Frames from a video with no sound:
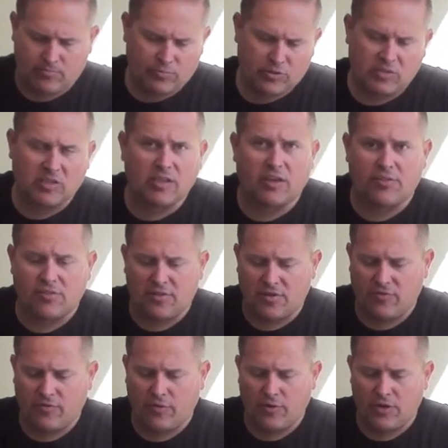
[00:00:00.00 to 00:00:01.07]
put together
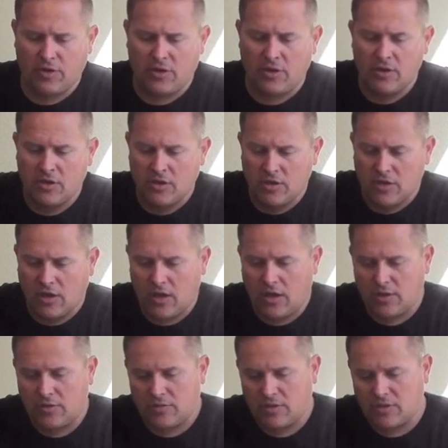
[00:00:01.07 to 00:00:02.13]
there for you.
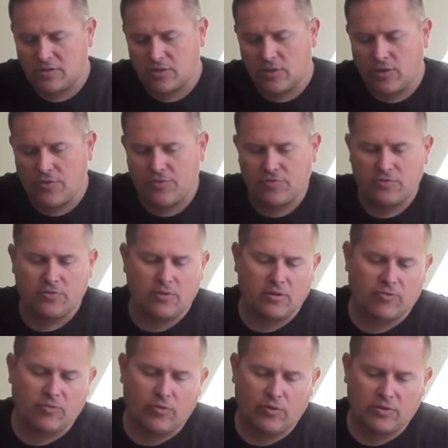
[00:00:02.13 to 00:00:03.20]
You'll need to go through and
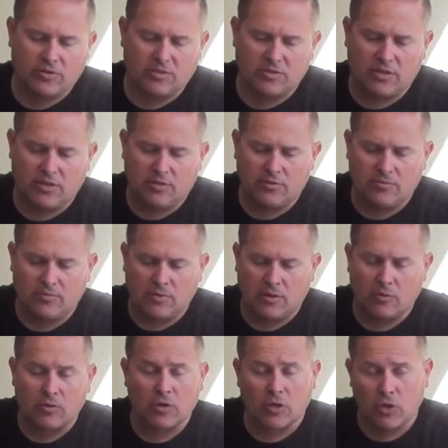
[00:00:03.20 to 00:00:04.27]
of course,
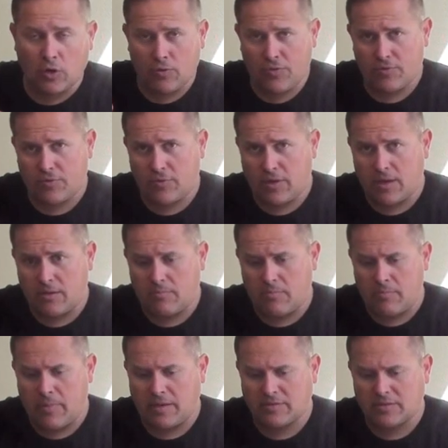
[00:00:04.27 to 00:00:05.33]
go through
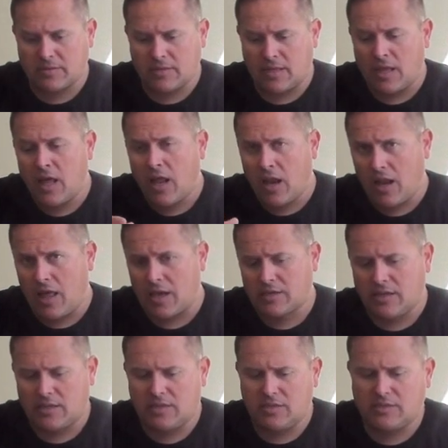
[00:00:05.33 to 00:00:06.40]
and basically
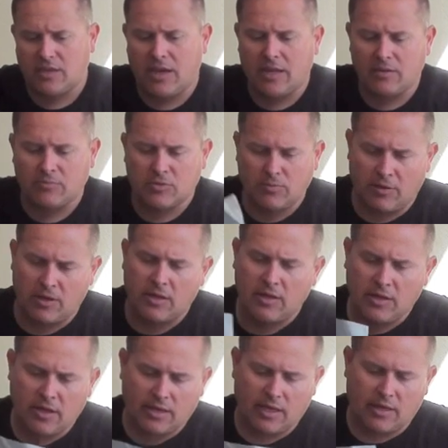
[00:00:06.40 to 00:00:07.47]
Loctite these items, but
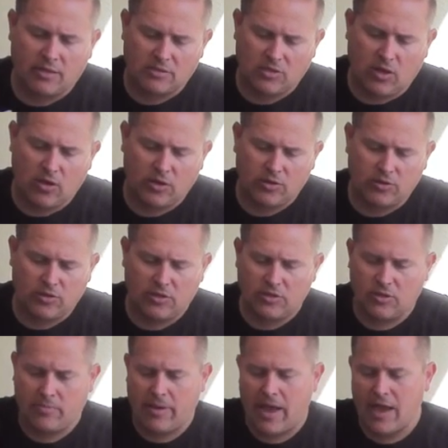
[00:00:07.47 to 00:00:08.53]
again, it's all included in
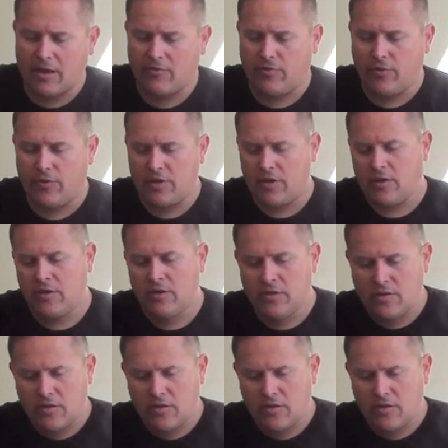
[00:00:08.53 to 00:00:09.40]
the pack for you,